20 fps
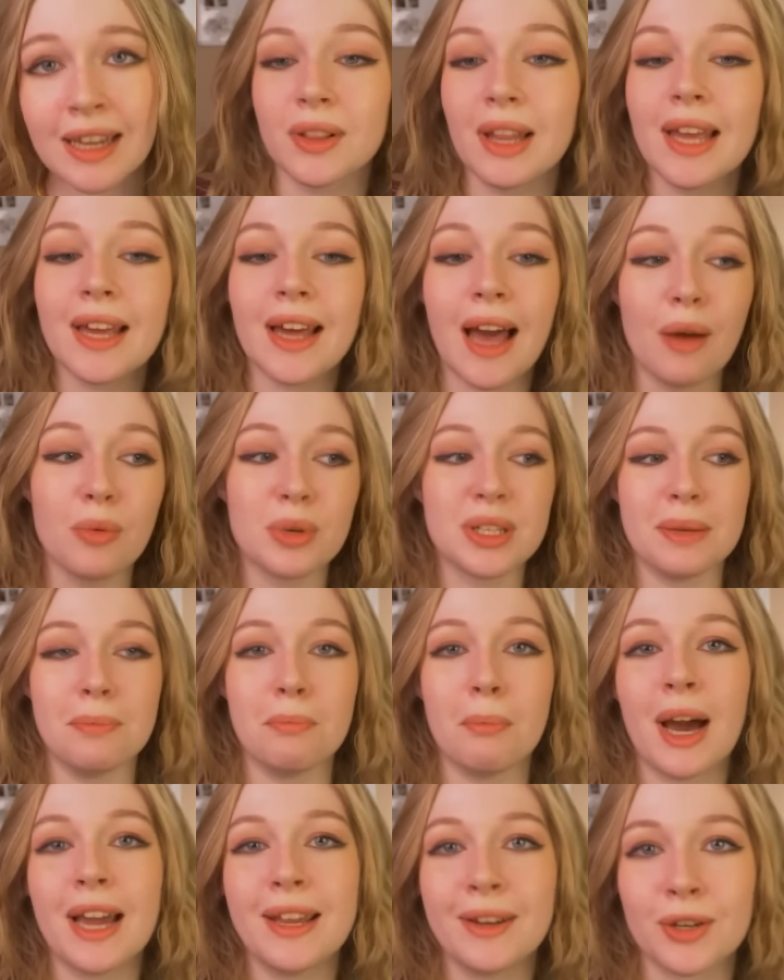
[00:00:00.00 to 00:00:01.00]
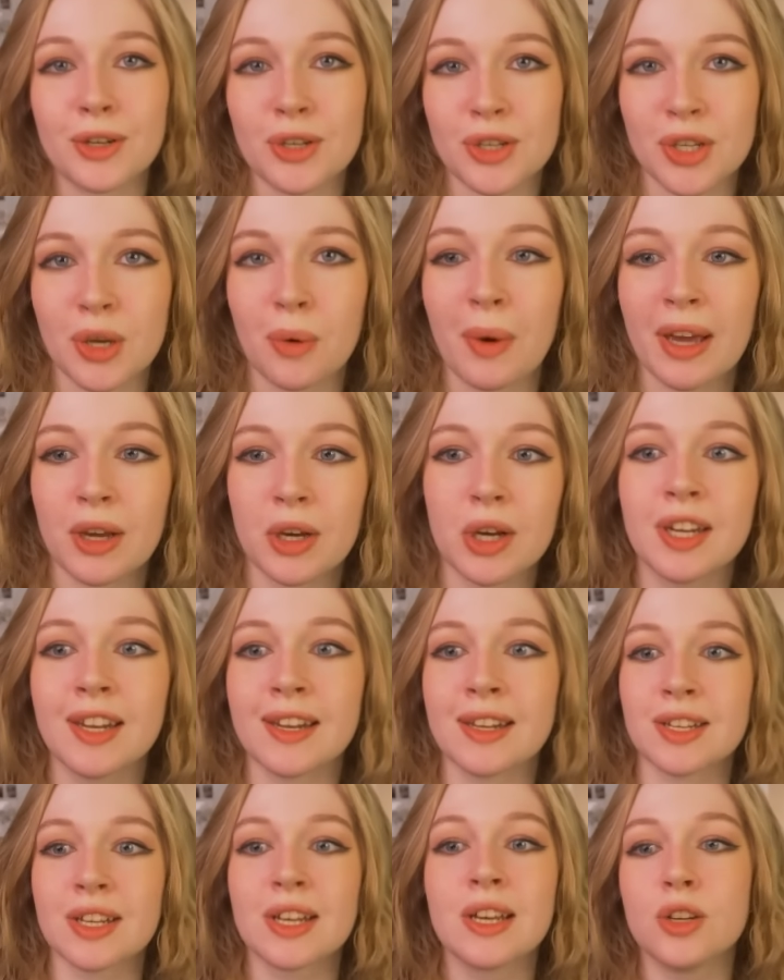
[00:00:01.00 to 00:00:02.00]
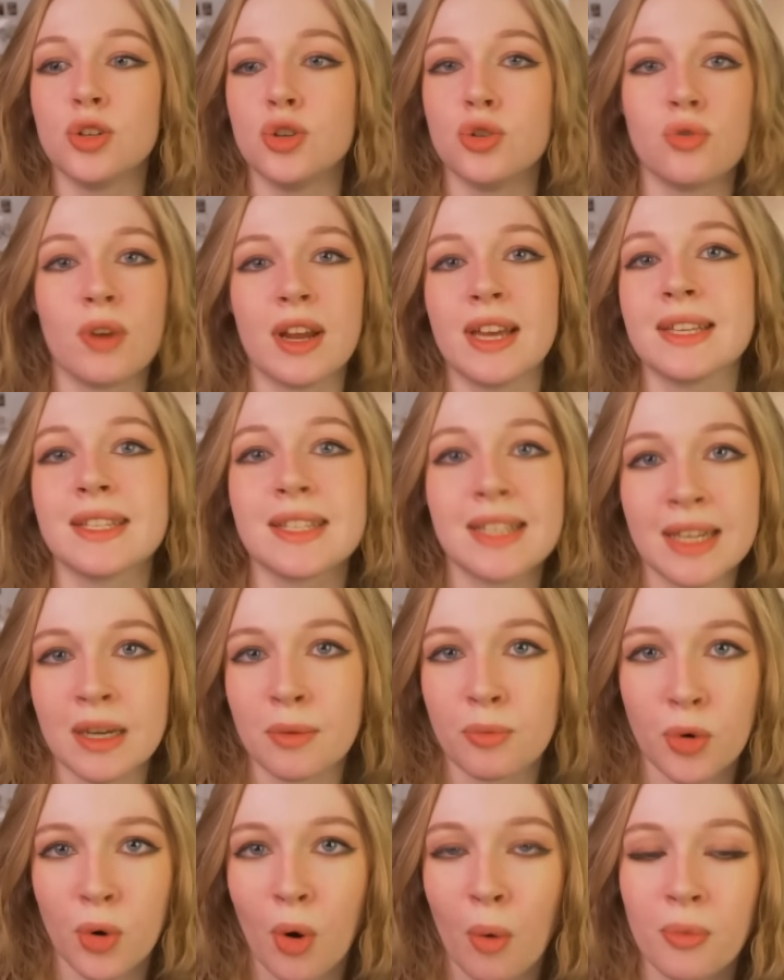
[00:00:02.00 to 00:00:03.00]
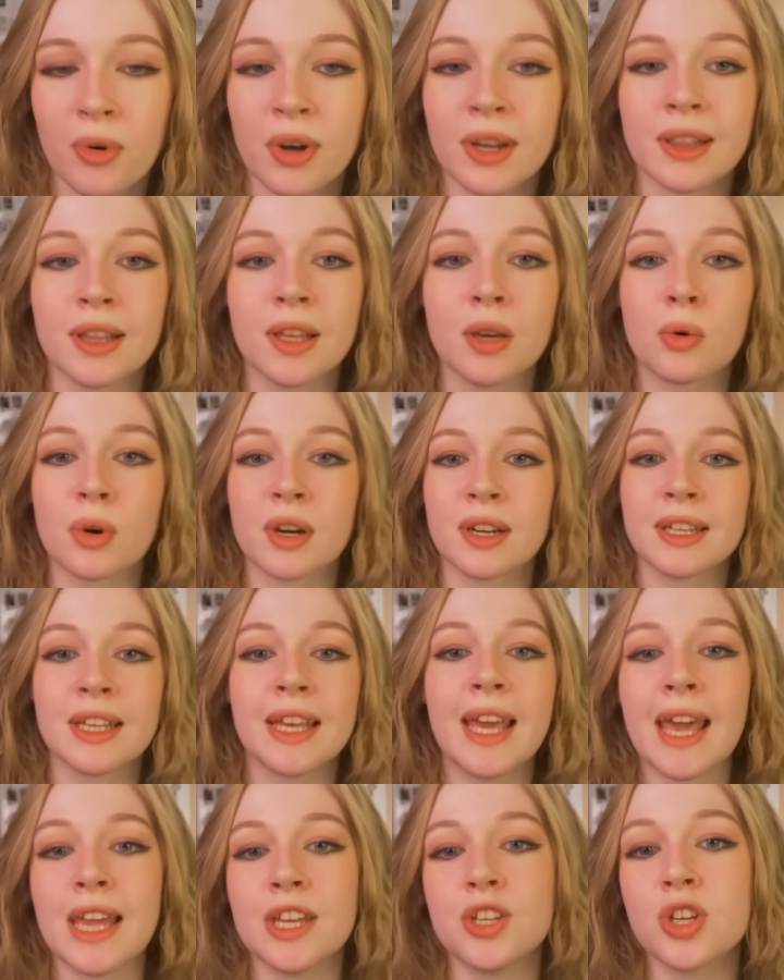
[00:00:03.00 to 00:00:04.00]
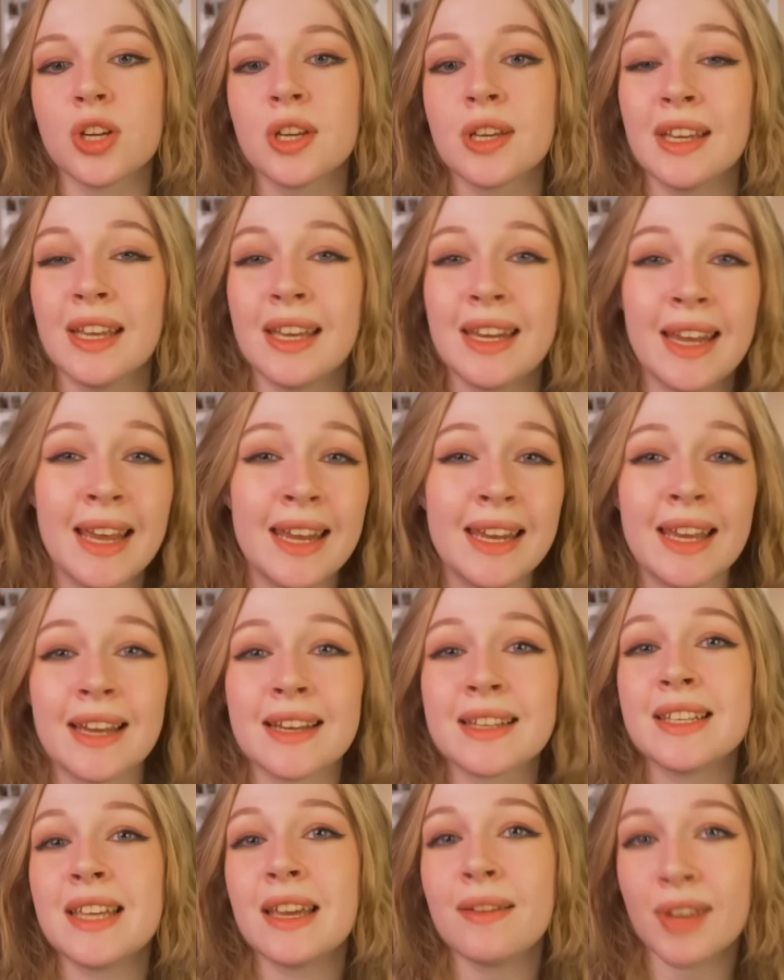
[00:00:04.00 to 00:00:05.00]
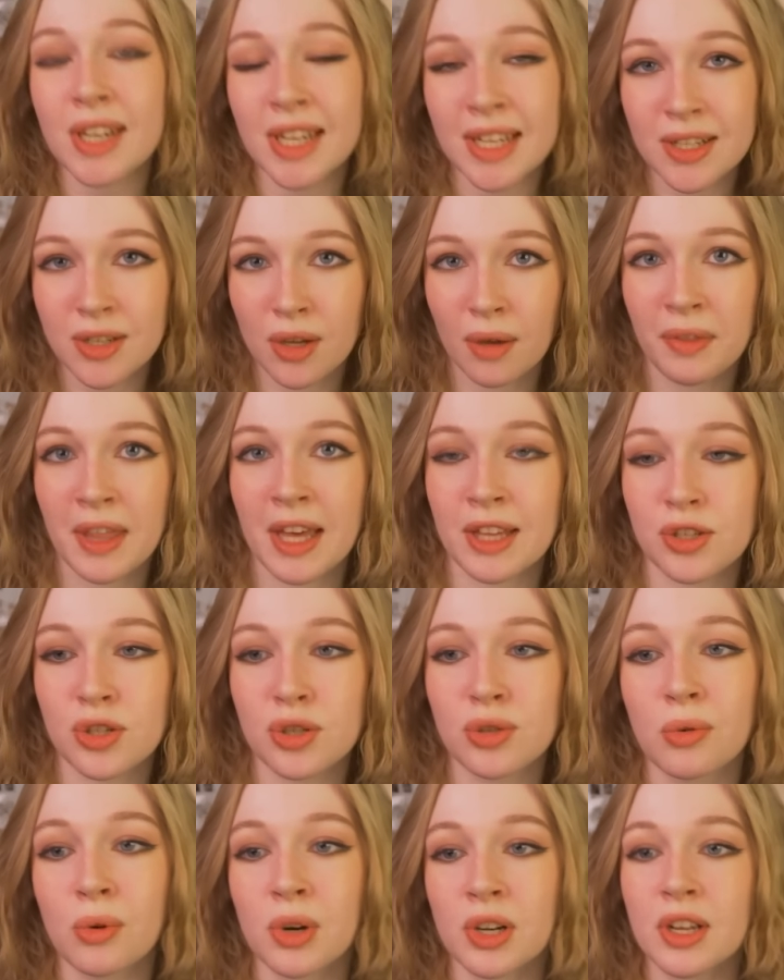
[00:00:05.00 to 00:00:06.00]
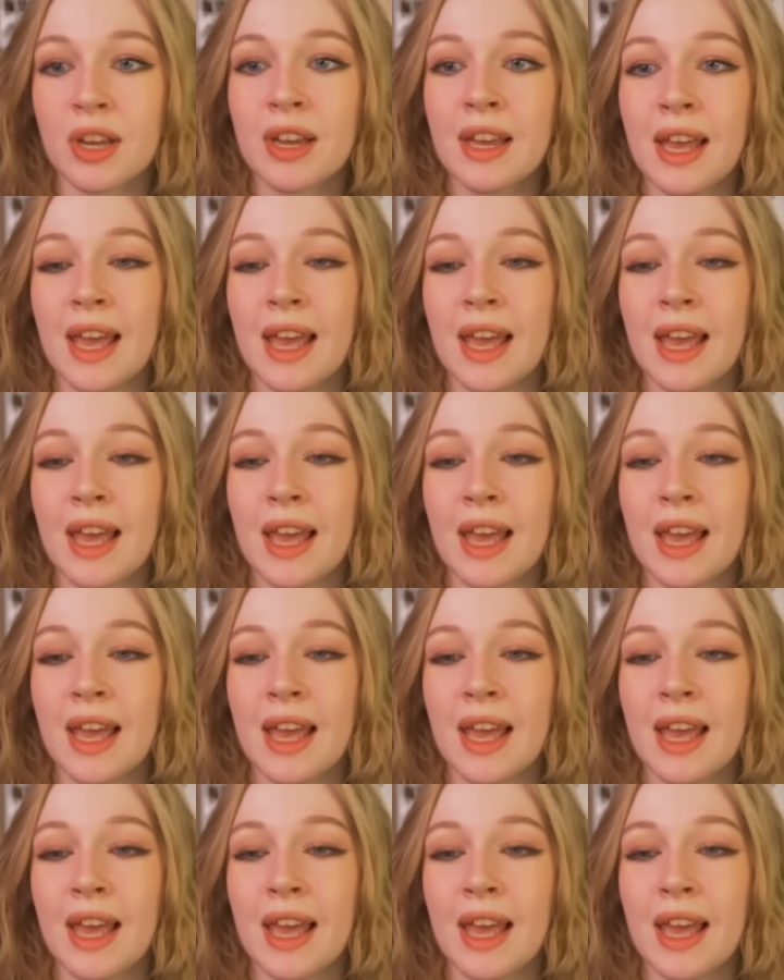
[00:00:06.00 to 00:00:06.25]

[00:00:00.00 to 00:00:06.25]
Like, I was a minor, so I couldn't dress inappropriately or engage in any activities of that sort,